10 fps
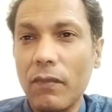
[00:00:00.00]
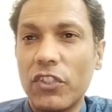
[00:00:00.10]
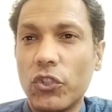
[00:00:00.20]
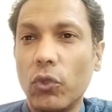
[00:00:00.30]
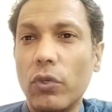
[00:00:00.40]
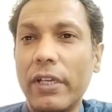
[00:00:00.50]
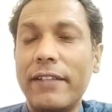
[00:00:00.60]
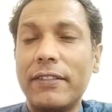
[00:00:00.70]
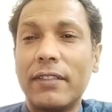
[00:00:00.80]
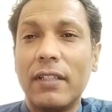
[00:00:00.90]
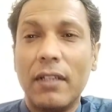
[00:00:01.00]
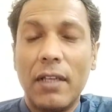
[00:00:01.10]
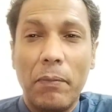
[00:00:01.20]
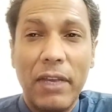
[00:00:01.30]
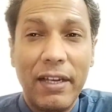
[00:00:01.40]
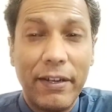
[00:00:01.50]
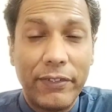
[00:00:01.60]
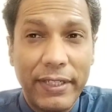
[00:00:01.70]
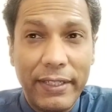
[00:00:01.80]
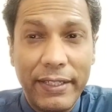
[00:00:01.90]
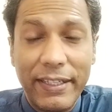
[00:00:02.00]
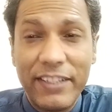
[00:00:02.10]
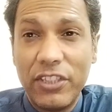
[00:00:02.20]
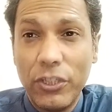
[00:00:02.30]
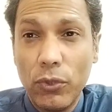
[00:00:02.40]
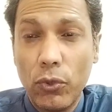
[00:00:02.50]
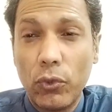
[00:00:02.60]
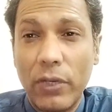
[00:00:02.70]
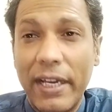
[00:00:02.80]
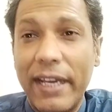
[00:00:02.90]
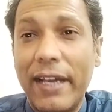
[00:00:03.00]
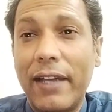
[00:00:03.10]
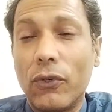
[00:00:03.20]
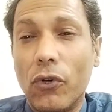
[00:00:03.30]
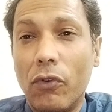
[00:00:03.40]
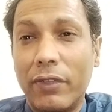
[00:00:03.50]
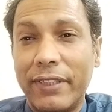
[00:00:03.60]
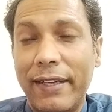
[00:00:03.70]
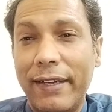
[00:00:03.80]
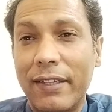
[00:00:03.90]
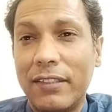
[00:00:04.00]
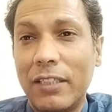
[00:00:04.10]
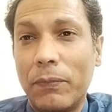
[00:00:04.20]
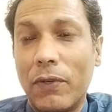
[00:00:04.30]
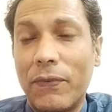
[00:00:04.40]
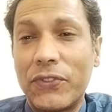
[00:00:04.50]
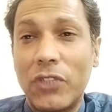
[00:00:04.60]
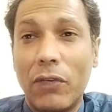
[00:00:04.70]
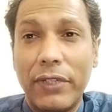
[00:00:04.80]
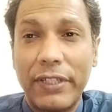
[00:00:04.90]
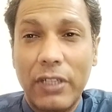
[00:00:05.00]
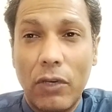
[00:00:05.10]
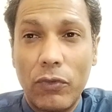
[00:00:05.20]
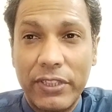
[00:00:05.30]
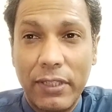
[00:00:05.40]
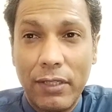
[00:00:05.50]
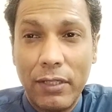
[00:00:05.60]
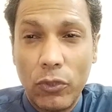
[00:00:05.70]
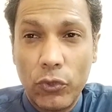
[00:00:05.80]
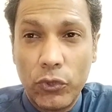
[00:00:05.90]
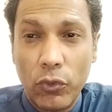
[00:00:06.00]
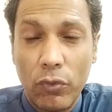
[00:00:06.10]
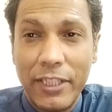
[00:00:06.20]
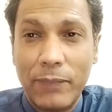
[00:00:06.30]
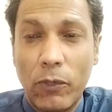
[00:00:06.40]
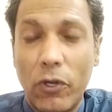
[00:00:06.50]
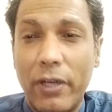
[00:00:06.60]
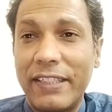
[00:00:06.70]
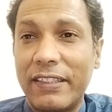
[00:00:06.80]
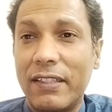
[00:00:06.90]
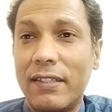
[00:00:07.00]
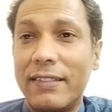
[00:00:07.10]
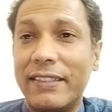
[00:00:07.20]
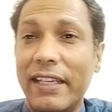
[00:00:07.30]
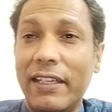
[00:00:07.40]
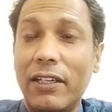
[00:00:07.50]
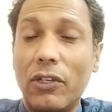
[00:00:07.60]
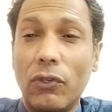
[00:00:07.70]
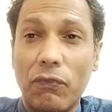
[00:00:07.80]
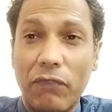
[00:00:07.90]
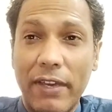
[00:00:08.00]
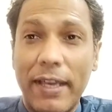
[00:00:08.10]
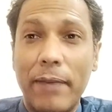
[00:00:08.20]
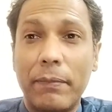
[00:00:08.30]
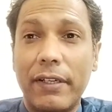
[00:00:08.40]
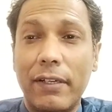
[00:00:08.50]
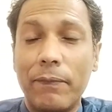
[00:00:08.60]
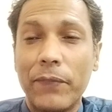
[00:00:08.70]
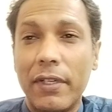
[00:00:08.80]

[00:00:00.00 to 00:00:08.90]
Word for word: Sudanese military is due to hand over the leadership of Sovereignty Council to Sudanese politicians in November.